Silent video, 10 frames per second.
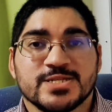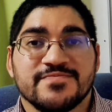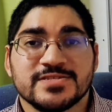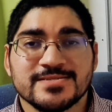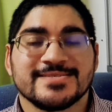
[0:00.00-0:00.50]
So
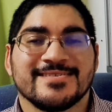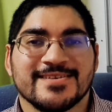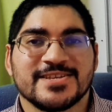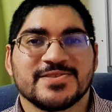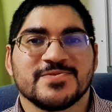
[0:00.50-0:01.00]
if you're still
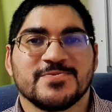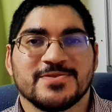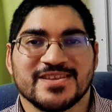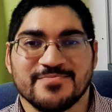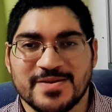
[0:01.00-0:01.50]
struggling to
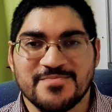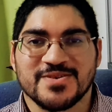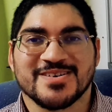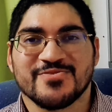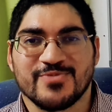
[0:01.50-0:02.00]

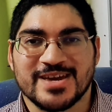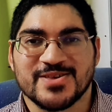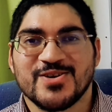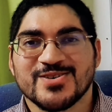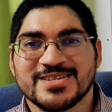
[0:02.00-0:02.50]
remember where
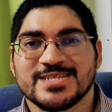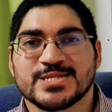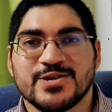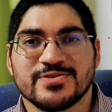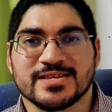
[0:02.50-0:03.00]
the
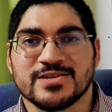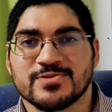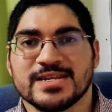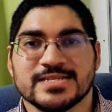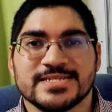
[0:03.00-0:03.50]
arteries go and the
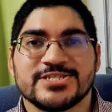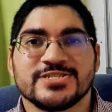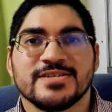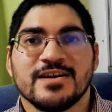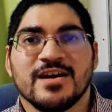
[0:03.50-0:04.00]

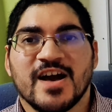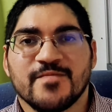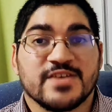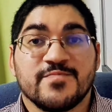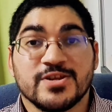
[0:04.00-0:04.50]
localization,
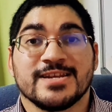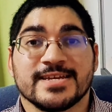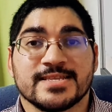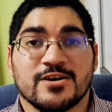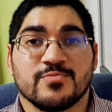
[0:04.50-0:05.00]
I've put a
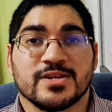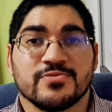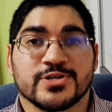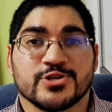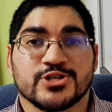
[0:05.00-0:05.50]
link down
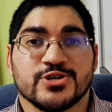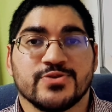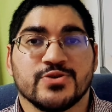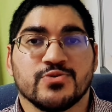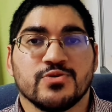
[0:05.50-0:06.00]
below which will show
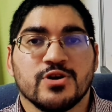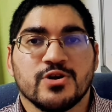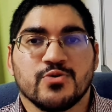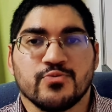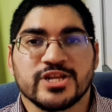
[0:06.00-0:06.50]
you
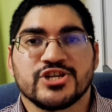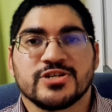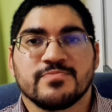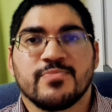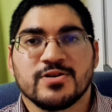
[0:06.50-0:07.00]

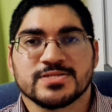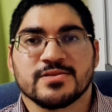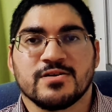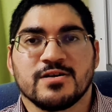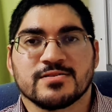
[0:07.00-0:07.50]
which parts
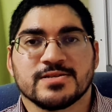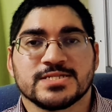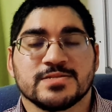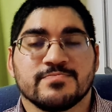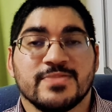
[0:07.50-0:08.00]
of the heart are
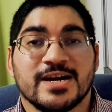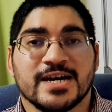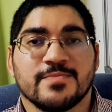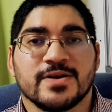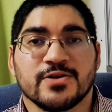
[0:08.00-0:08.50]

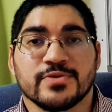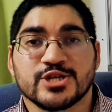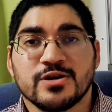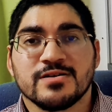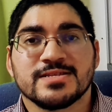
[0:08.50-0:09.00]
supplied by
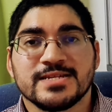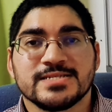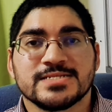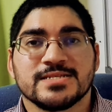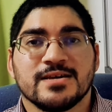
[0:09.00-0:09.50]
which
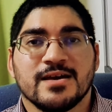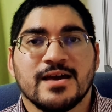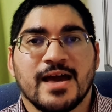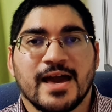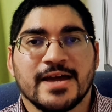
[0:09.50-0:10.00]
arteries
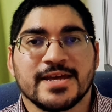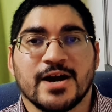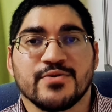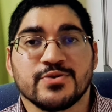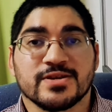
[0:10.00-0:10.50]
and
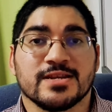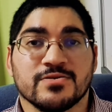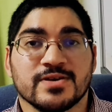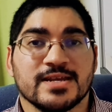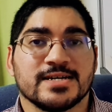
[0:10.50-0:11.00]
how you can
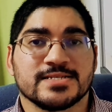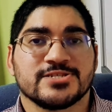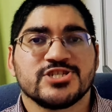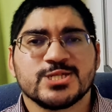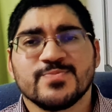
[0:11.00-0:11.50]
localize
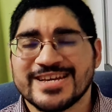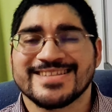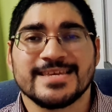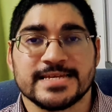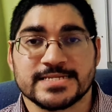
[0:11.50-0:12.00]
it, just to make
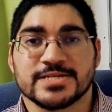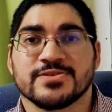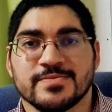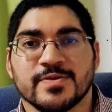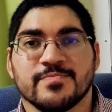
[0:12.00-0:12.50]
it easier
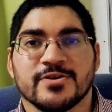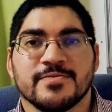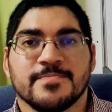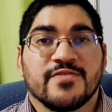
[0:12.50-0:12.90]
to remember.